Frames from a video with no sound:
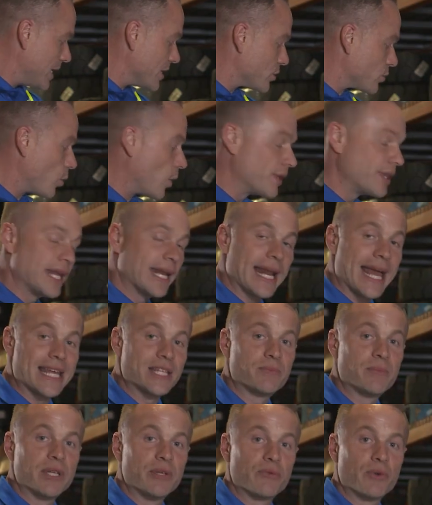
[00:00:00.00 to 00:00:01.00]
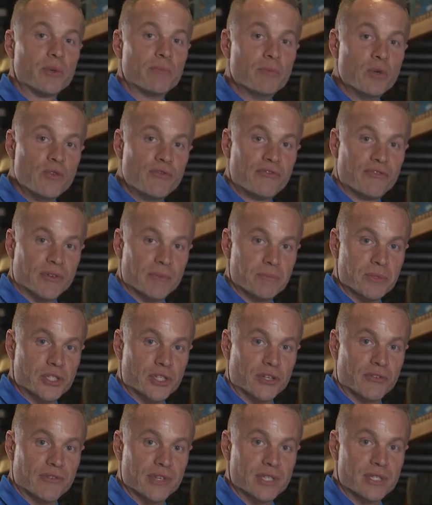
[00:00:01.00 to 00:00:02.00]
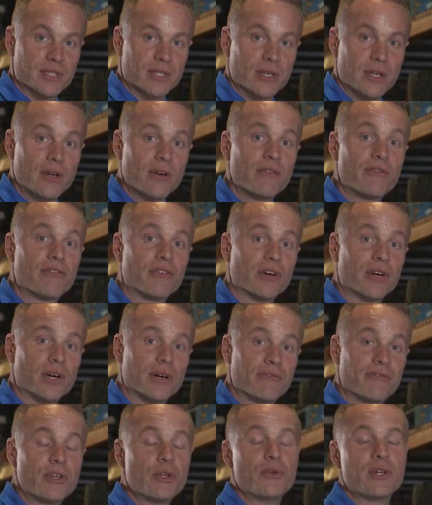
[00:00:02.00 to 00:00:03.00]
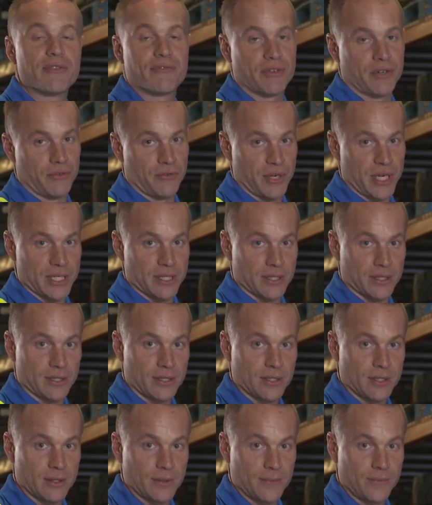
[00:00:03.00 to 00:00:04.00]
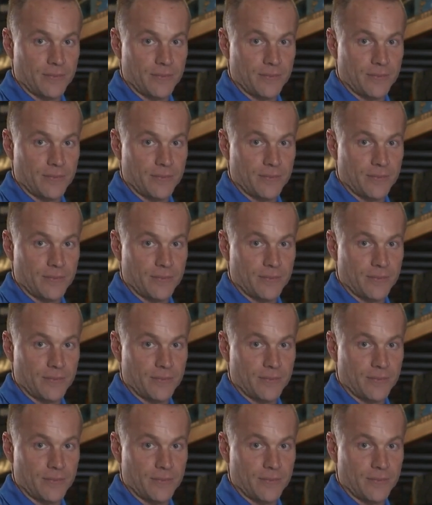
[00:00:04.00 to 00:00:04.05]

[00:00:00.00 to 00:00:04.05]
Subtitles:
is one that has been removed from service for a few different reasons.